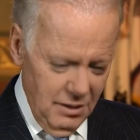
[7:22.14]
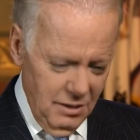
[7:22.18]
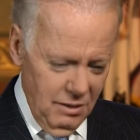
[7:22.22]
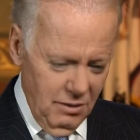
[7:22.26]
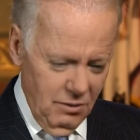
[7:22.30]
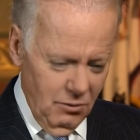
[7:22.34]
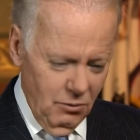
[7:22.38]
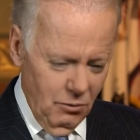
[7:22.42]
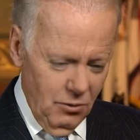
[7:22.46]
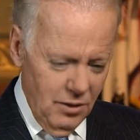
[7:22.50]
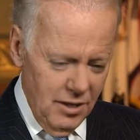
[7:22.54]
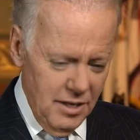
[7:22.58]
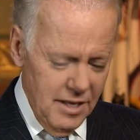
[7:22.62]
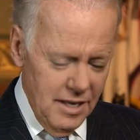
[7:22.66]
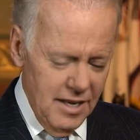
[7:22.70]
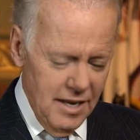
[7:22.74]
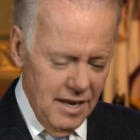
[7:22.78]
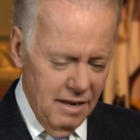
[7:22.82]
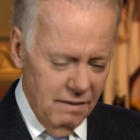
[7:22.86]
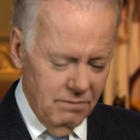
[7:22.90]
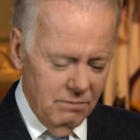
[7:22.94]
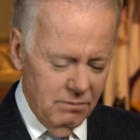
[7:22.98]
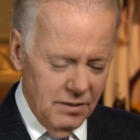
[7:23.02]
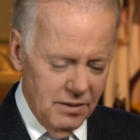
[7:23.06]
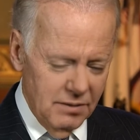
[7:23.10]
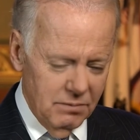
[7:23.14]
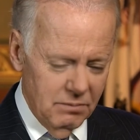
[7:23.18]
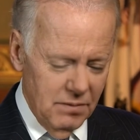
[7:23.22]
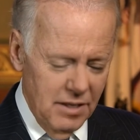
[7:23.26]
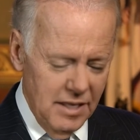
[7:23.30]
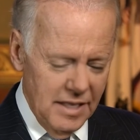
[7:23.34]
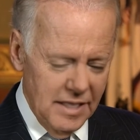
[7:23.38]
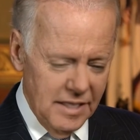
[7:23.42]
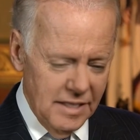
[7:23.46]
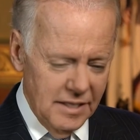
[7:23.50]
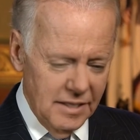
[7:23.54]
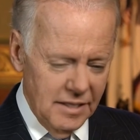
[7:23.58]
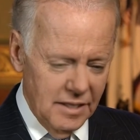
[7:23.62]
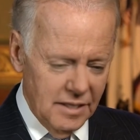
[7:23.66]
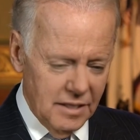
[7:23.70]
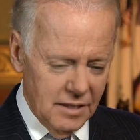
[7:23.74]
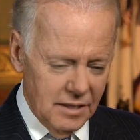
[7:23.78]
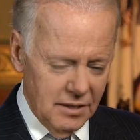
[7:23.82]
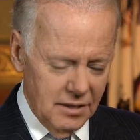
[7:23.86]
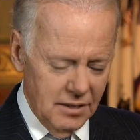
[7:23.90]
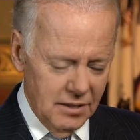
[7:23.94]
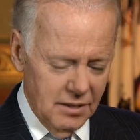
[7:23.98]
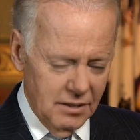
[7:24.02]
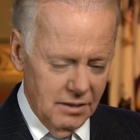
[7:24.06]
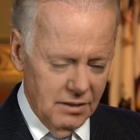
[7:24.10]
We have been making it
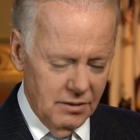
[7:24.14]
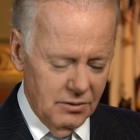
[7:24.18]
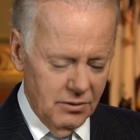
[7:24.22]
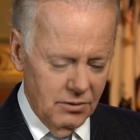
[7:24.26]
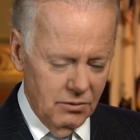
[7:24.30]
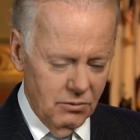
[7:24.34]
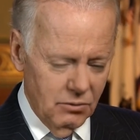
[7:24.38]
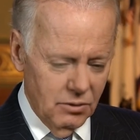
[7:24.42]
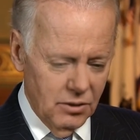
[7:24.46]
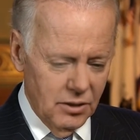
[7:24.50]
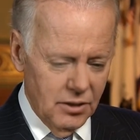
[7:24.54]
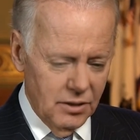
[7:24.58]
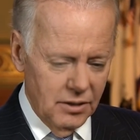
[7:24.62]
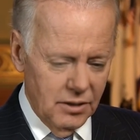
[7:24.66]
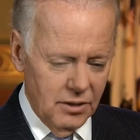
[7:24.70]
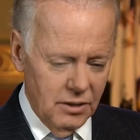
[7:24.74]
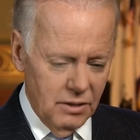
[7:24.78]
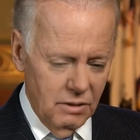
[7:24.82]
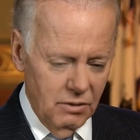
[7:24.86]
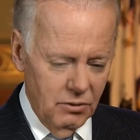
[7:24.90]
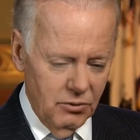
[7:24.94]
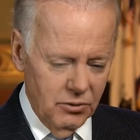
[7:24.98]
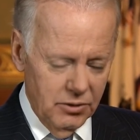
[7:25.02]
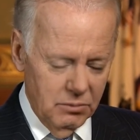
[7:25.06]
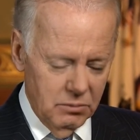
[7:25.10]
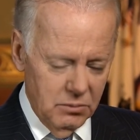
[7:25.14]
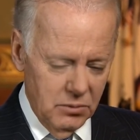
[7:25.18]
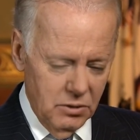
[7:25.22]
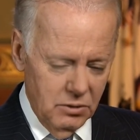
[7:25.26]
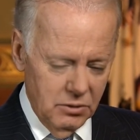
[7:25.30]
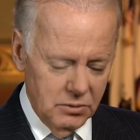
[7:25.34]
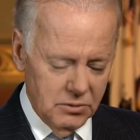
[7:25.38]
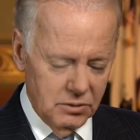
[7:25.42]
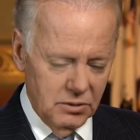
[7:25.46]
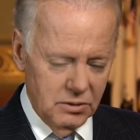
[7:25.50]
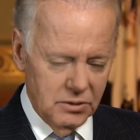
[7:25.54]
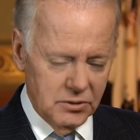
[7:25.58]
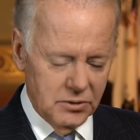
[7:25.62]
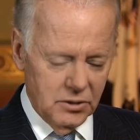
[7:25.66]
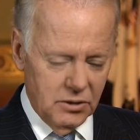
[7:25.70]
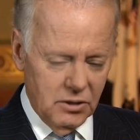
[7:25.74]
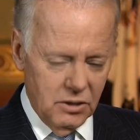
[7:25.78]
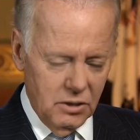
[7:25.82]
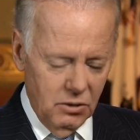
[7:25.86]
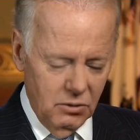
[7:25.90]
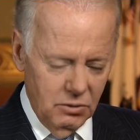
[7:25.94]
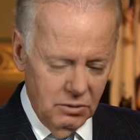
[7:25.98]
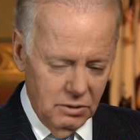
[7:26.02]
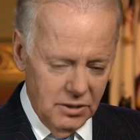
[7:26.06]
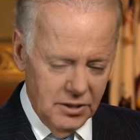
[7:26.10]
clear that we're going to go into Mosul as a
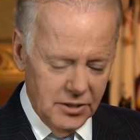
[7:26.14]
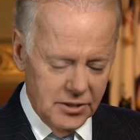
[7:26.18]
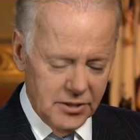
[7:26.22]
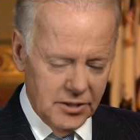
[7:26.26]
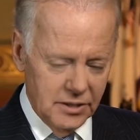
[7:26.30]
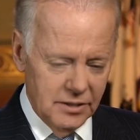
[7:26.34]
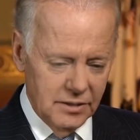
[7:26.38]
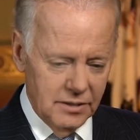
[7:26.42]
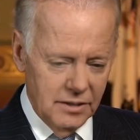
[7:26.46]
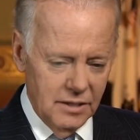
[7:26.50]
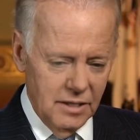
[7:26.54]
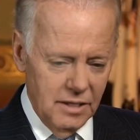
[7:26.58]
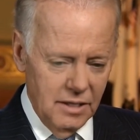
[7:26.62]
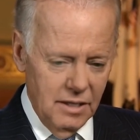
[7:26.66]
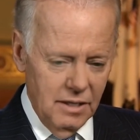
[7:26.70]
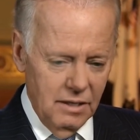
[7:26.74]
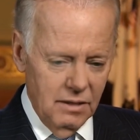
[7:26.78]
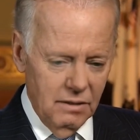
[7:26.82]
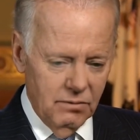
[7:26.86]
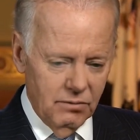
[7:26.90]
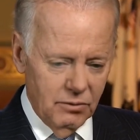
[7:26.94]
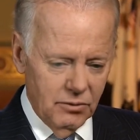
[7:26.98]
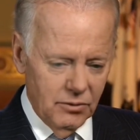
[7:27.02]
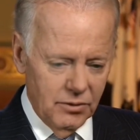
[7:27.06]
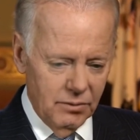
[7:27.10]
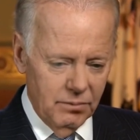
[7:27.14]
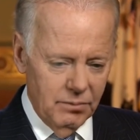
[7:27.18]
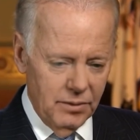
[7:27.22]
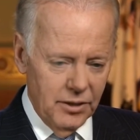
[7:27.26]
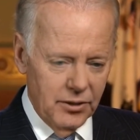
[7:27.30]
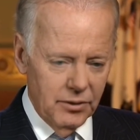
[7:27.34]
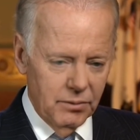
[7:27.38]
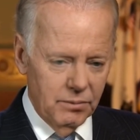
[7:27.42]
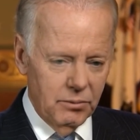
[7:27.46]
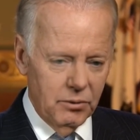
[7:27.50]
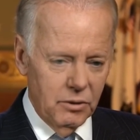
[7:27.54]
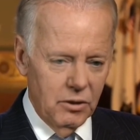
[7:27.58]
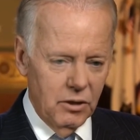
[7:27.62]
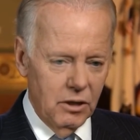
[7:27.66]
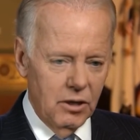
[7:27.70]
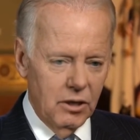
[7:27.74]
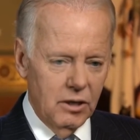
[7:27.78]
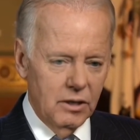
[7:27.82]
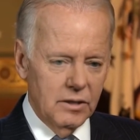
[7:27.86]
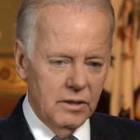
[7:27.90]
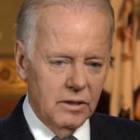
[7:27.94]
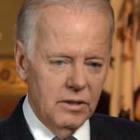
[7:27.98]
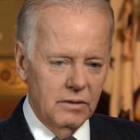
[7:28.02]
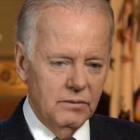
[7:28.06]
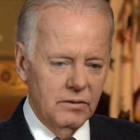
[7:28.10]
coalition for the better
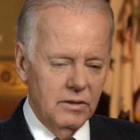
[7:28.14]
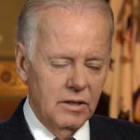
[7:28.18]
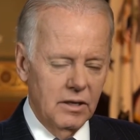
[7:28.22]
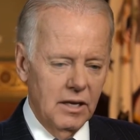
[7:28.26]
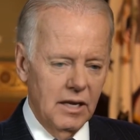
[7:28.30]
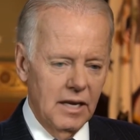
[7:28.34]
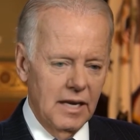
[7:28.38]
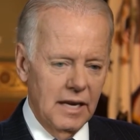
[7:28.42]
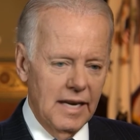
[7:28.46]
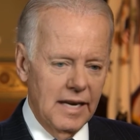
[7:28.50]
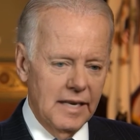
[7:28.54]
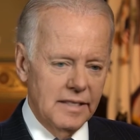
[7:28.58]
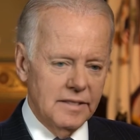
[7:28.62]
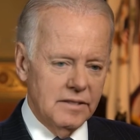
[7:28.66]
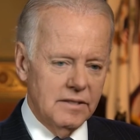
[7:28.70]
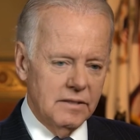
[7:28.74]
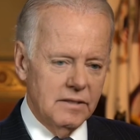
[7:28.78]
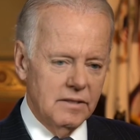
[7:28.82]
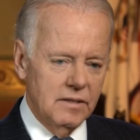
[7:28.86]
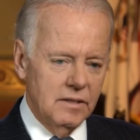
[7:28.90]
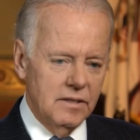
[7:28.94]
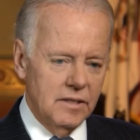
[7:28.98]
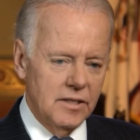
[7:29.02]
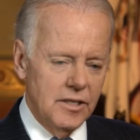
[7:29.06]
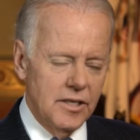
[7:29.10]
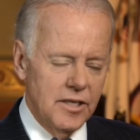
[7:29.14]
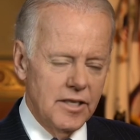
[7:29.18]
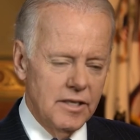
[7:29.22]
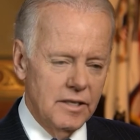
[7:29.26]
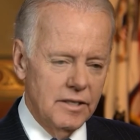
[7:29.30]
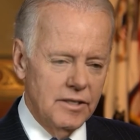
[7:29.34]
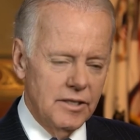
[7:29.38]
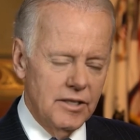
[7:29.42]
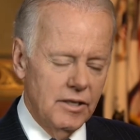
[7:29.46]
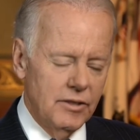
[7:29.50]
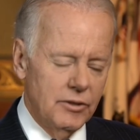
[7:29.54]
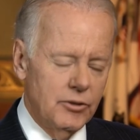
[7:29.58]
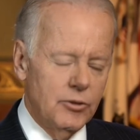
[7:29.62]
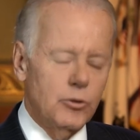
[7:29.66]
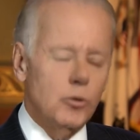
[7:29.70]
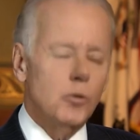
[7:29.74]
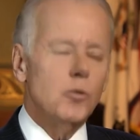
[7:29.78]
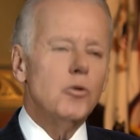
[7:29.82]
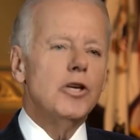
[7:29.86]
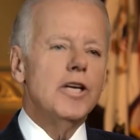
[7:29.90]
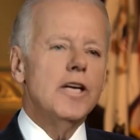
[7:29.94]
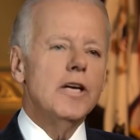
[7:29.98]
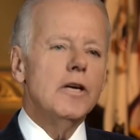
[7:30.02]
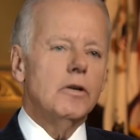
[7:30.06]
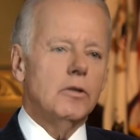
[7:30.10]
part of the last
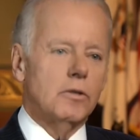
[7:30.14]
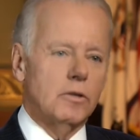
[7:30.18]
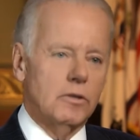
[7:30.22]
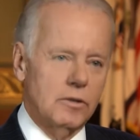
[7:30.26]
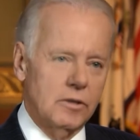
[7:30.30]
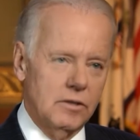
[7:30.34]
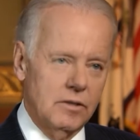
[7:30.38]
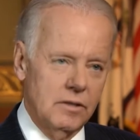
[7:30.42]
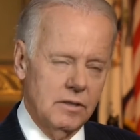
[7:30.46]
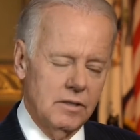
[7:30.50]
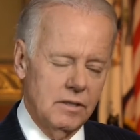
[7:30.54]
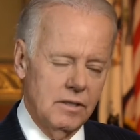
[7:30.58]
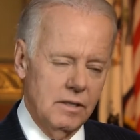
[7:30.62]
2 years,